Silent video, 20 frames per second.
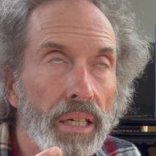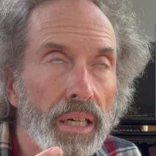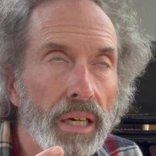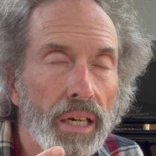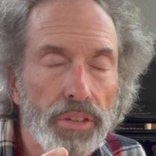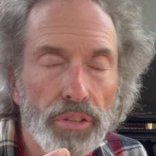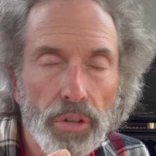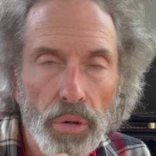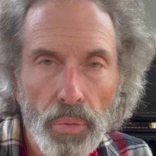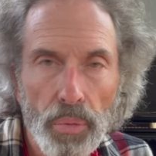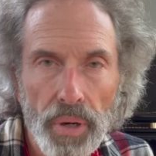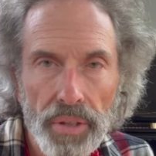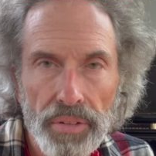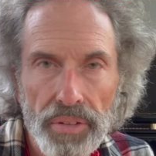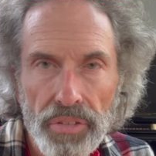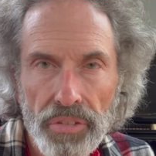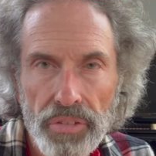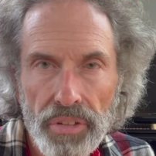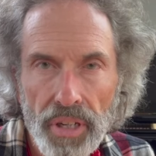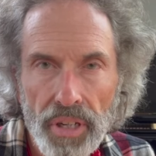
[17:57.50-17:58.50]
I don't want
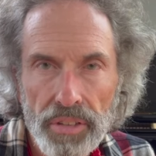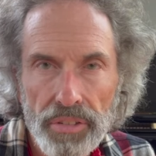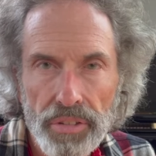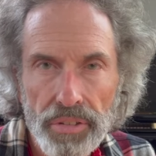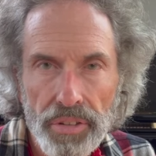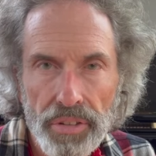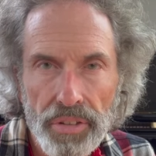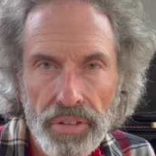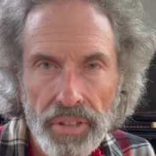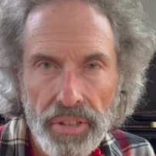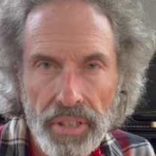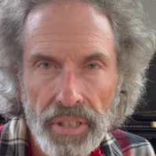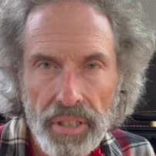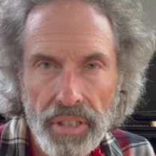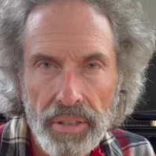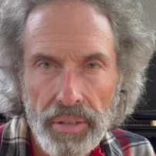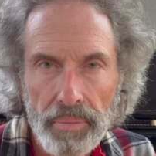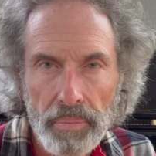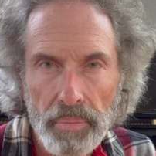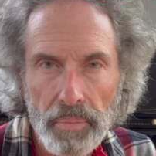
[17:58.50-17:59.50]
this doctor to think
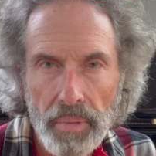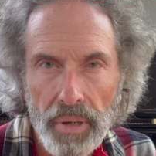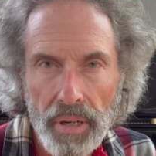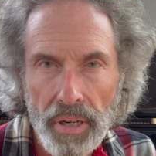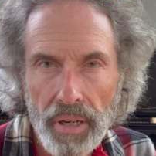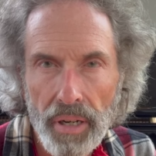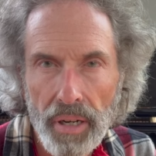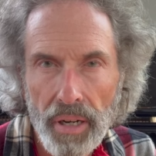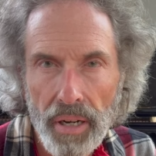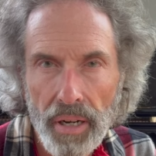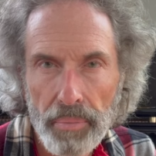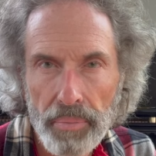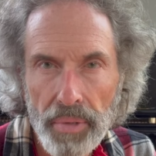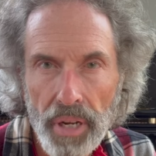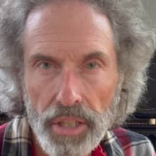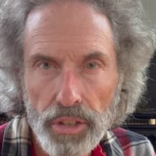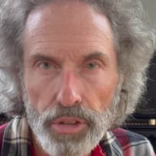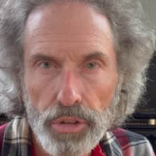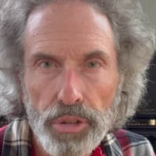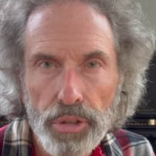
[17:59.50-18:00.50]
I'm
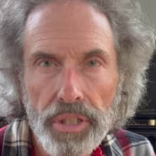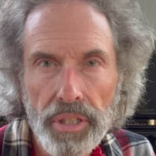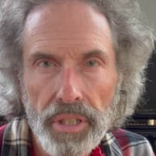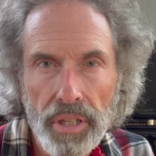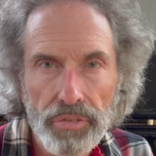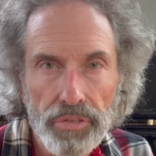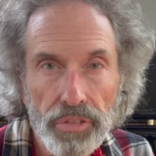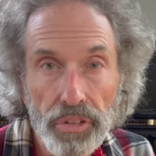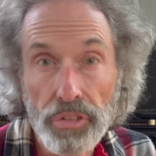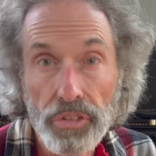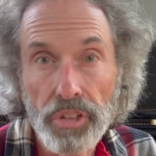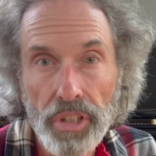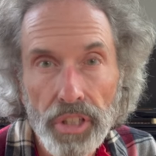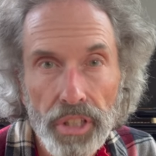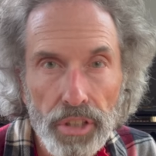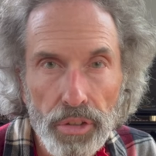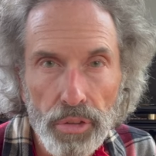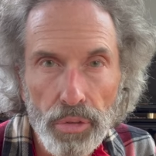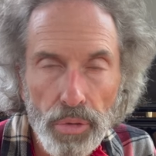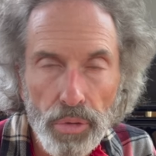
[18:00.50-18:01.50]
not good enough to
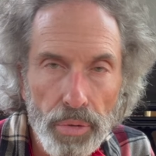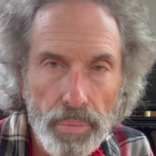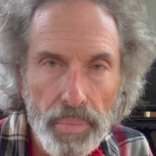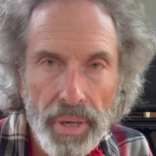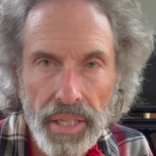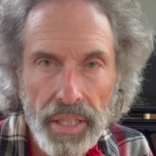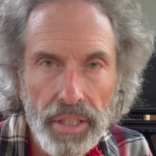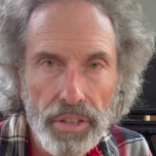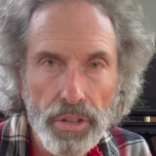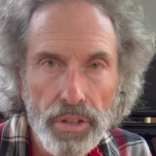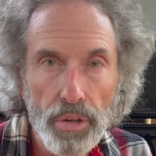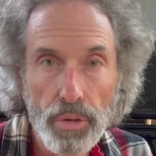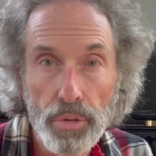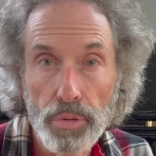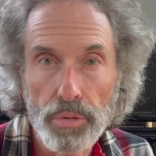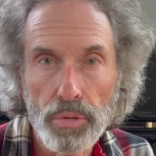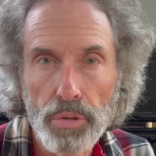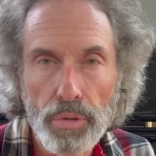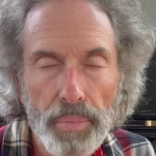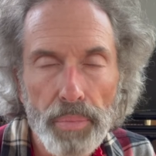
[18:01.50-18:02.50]
sing or make a
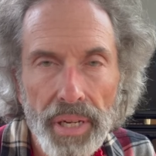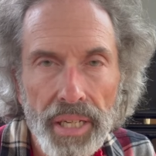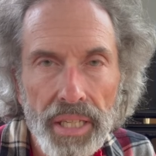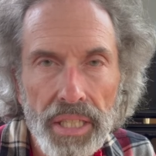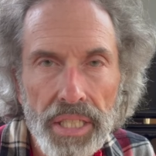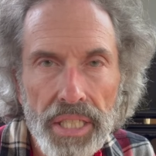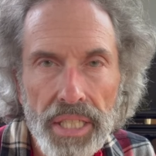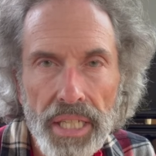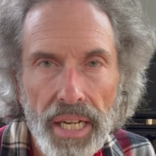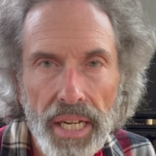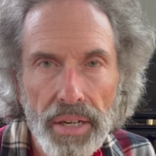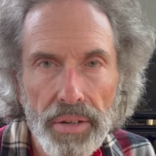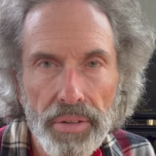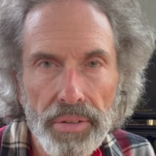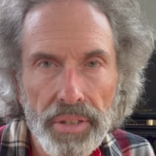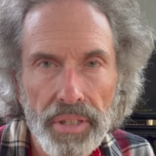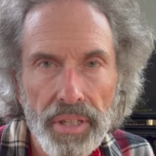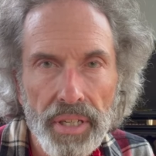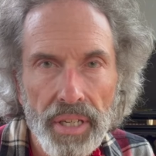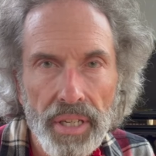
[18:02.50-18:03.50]
note or make a sound.